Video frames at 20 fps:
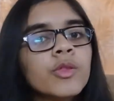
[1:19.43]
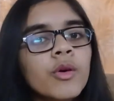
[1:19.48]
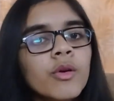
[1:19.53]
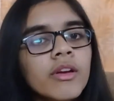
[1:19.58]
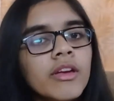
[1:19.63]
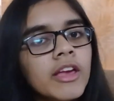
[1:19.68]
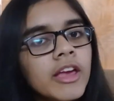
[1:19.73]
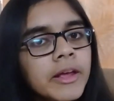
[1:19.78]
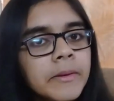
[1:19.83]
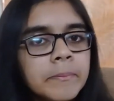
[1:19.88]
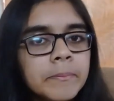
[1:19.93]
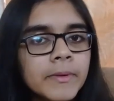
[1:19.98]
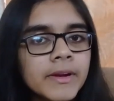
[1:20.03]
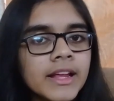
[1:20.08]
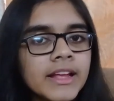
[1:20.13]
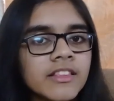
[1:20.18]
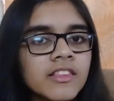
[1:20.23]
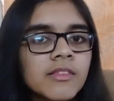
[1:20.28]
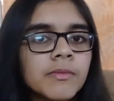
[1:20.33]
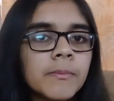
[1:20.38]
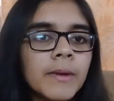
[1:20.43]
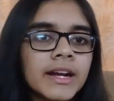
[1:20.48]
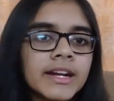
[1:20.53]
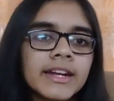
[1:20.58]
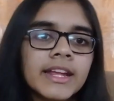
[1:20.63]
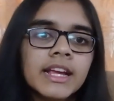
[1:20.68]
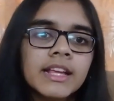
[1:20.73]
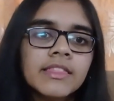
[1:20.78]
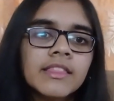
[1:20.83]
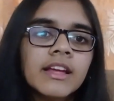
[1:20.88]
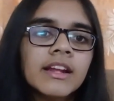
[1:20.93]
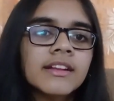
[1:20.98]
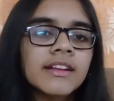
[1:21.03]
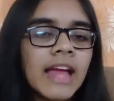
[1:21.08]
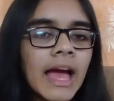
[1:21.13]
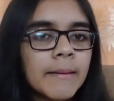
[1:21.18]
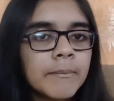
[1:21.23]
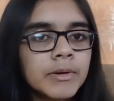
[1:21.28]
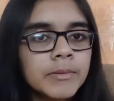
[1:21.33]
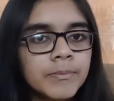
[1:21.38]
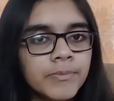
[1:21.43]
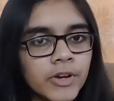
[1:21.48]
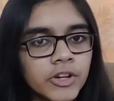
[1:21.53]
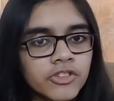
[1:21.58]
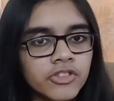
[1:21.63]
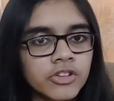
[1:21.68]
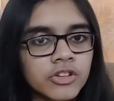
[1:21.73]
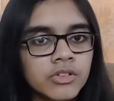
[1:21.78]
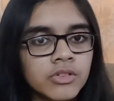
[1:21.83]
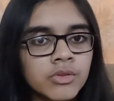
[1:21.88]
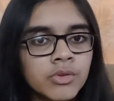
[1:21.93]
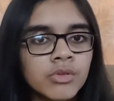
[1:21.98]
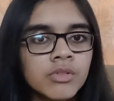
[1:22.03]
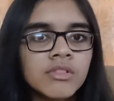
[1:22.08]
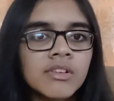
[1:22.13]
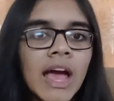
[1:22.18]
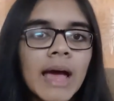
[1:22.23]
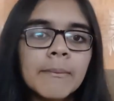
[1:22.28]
Though airplanes maintain their cabin pressure through